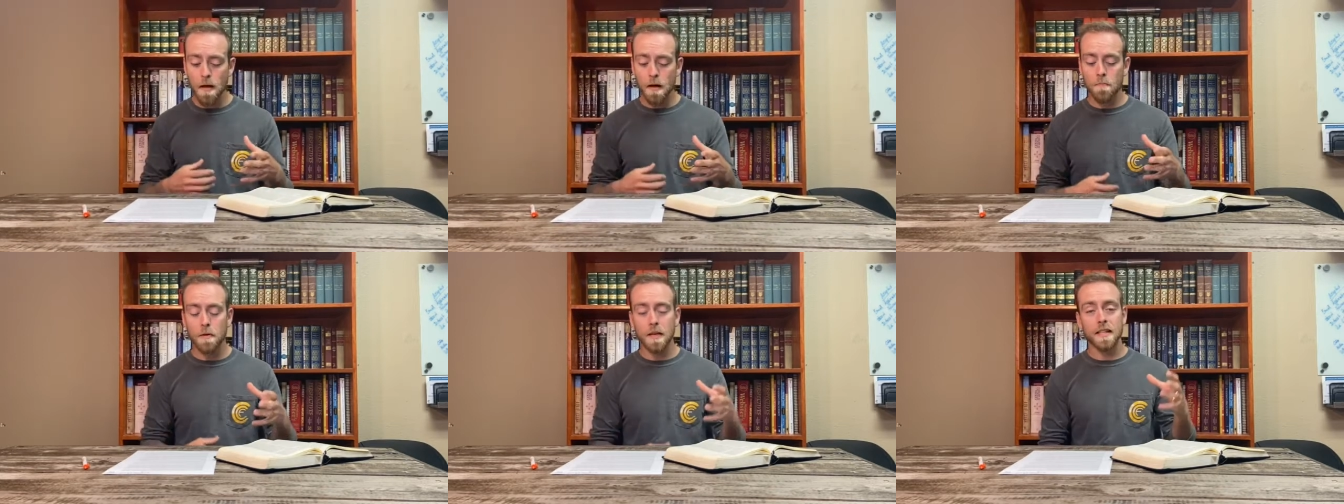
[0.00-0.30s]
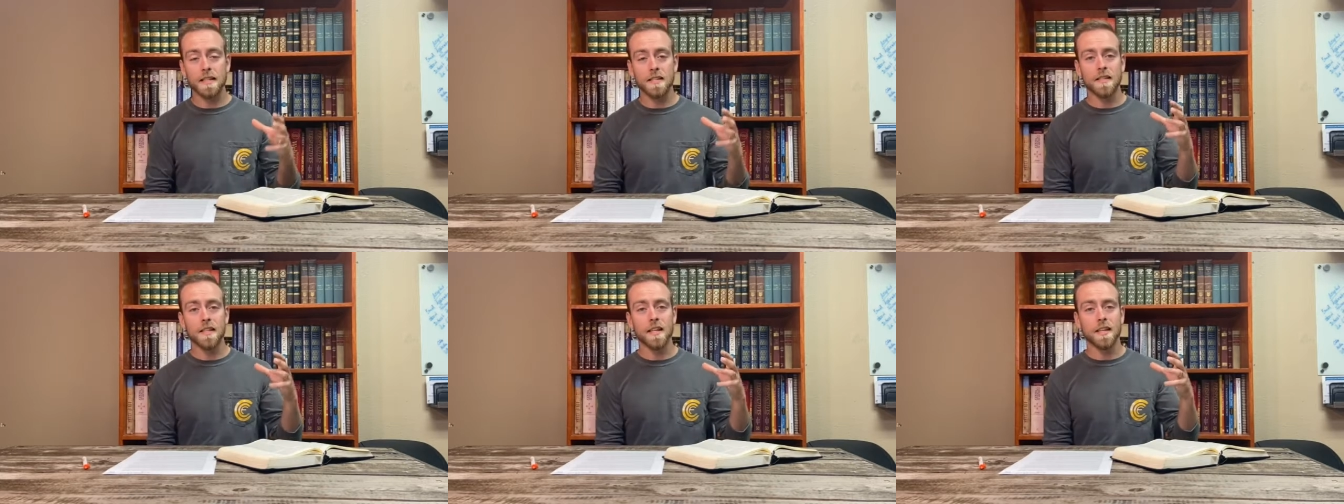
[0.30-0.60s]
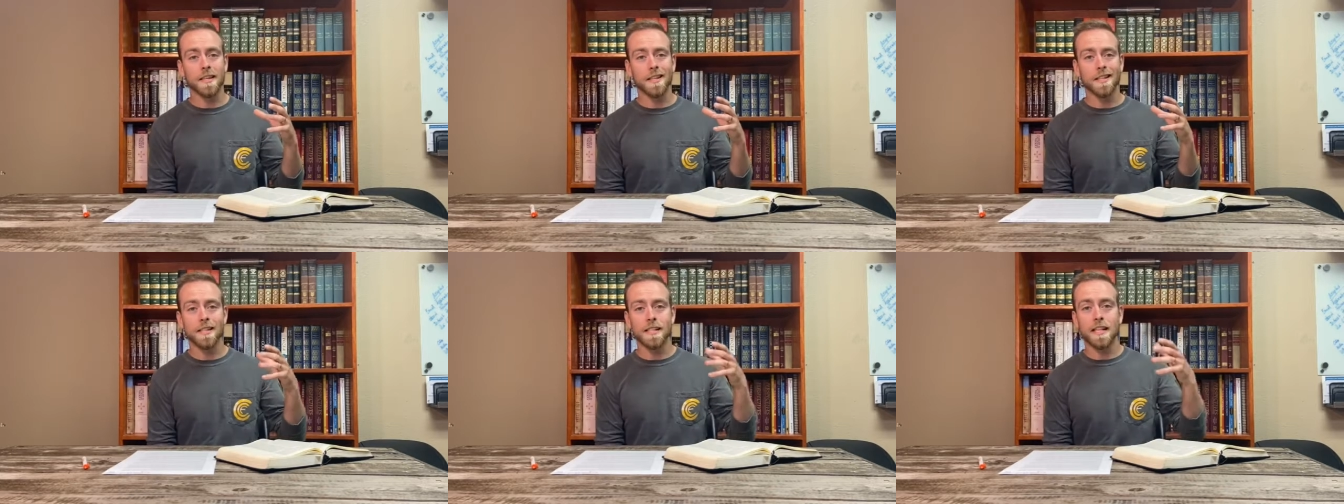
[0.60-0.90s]
but it's the
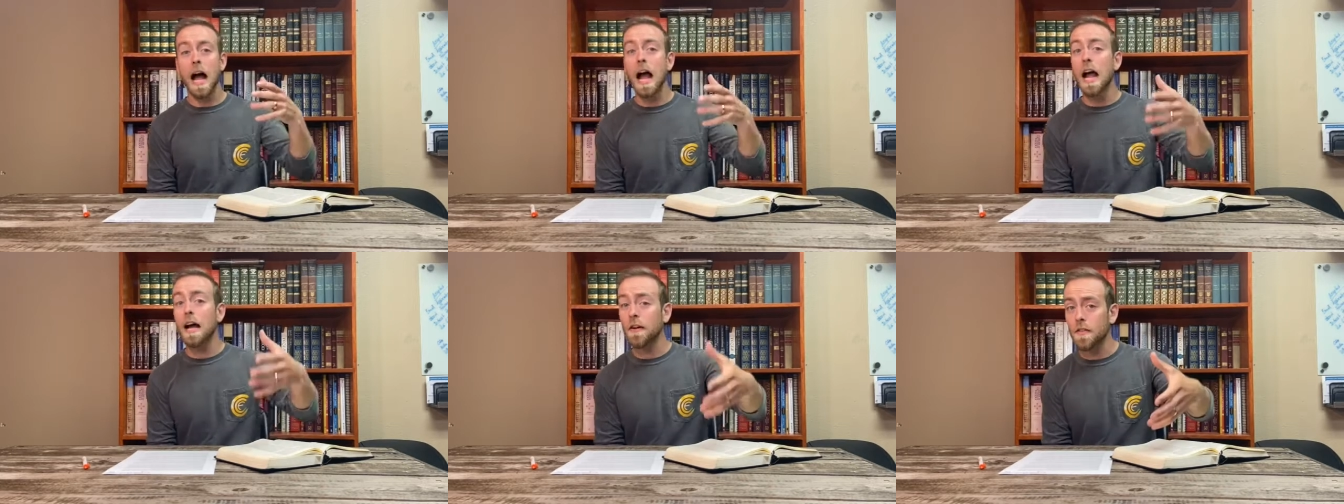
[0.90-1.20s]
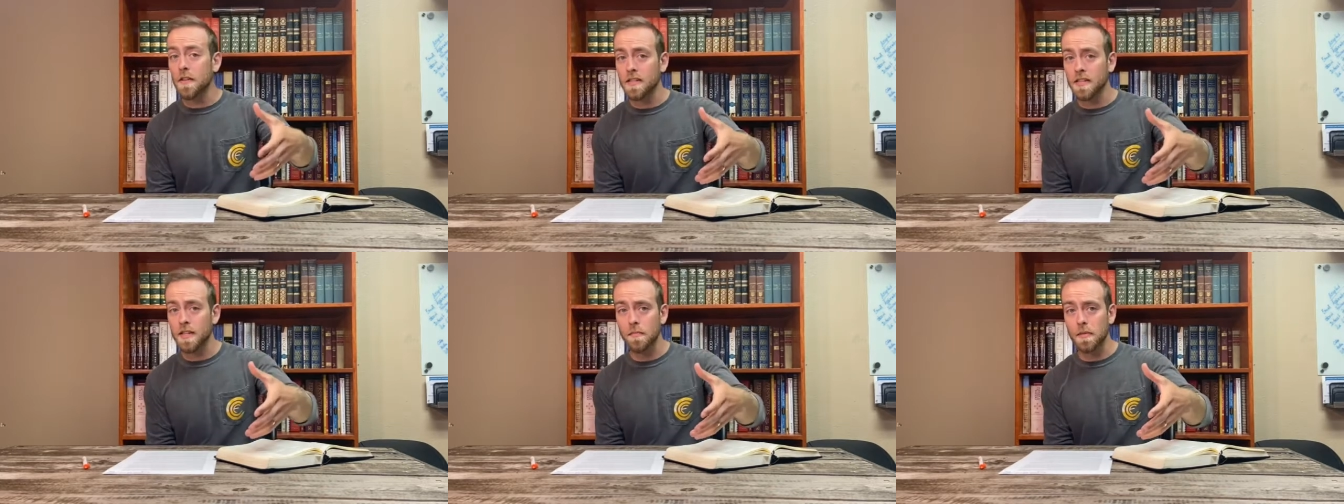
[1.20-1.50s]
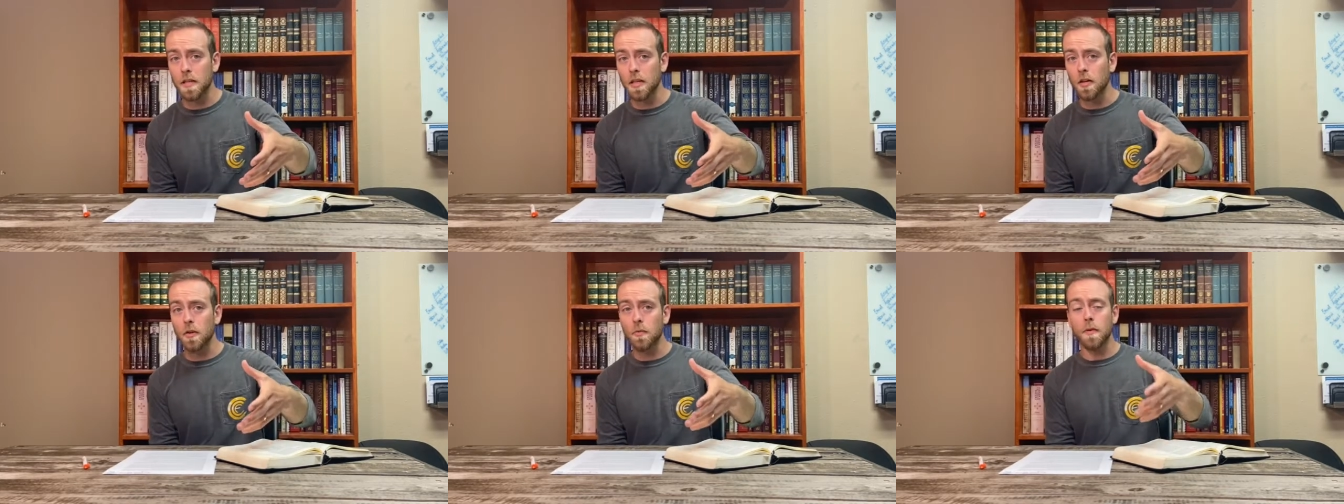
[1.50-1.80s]
desire that
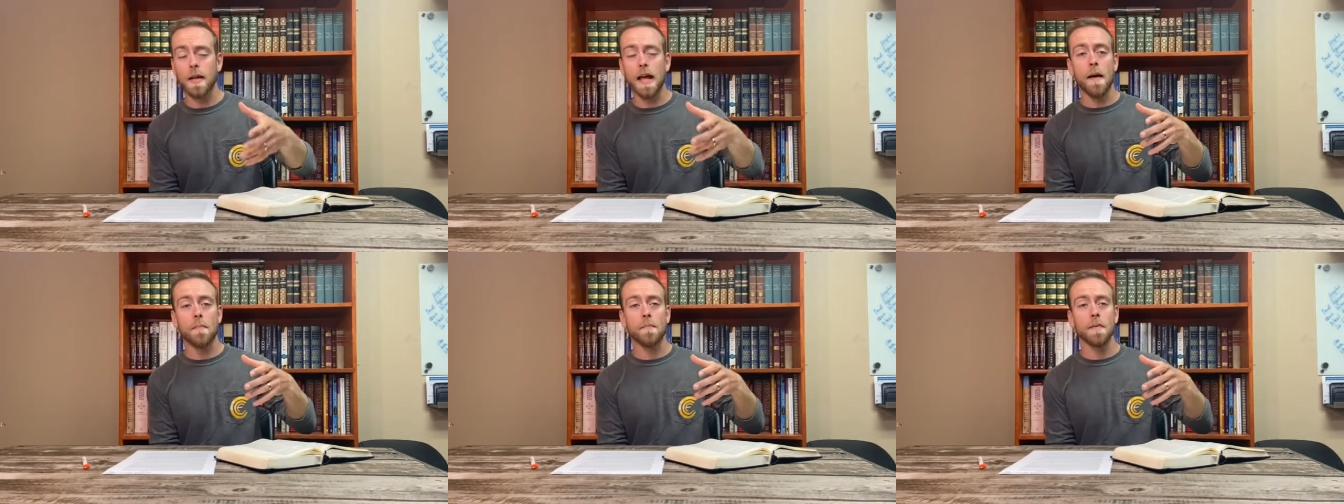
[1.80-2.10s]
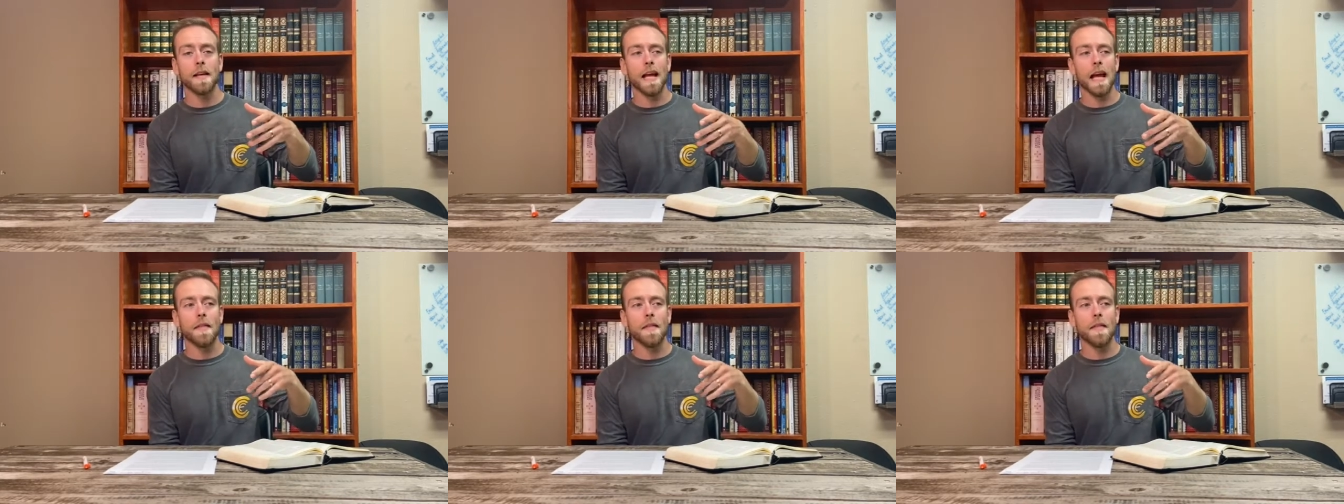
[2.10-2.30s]
something good would happen